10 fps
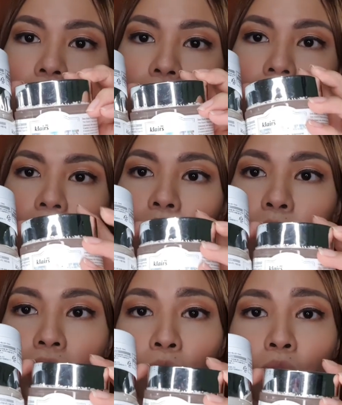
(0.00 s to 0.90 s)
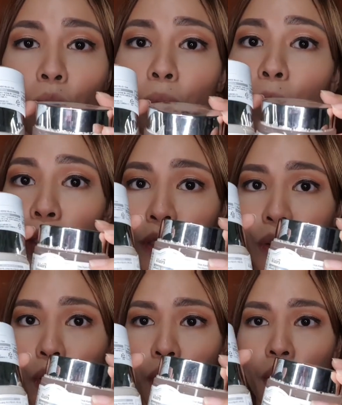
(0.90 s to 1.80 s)
can see, tatlo na yung naubos
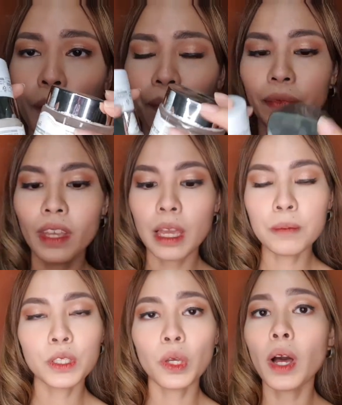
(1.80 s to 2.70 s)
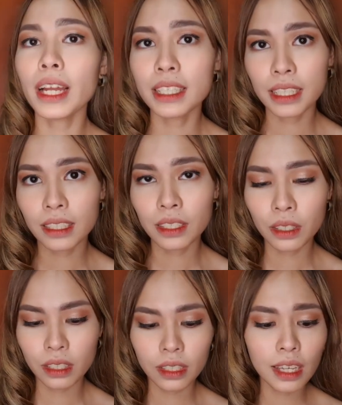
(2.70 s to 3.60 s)
ko. I'm so
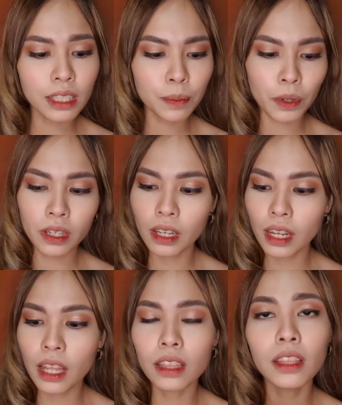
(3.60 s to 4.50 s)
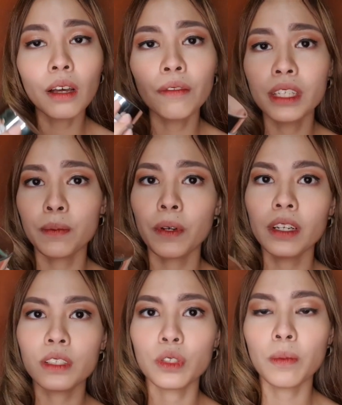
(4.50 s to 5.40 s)
addicted to this product. I love this
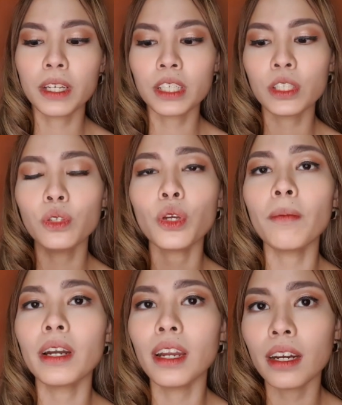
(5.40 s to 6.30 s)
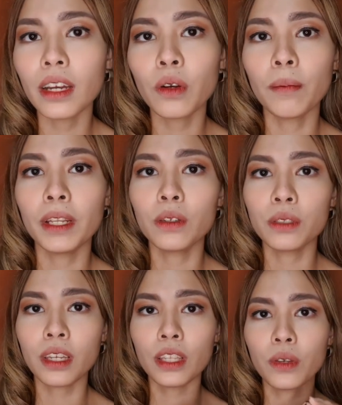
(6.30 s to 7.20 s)
product so much. Ito yung mare-recommend
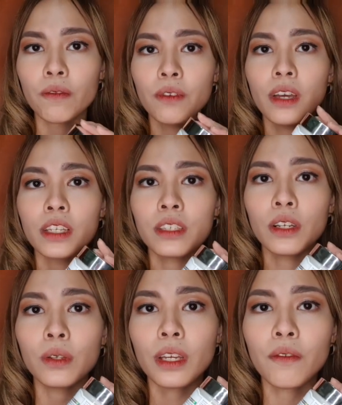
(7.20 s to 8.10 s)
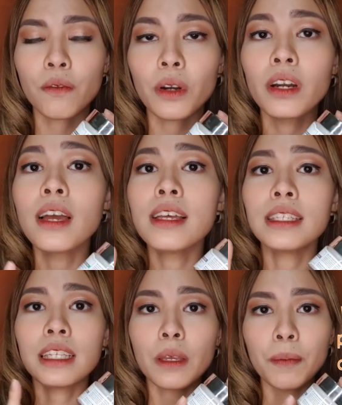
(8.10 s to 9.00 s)
ko sa inyo if you guys are looking for
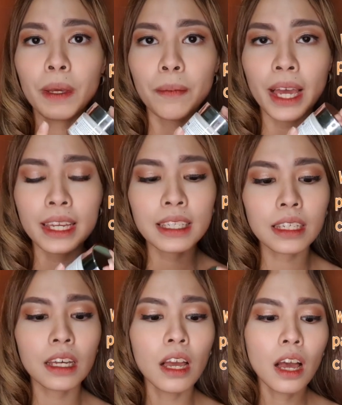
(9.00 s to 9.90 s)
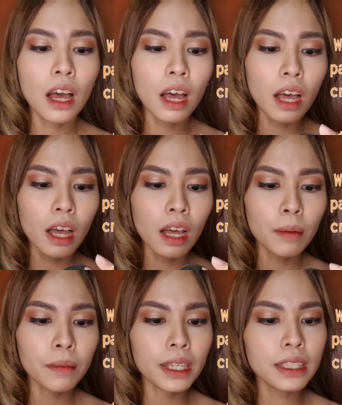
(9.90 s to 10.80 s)
sleeping mask.
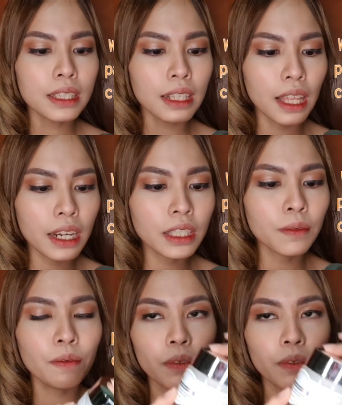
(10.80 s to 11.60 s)
It's Claire's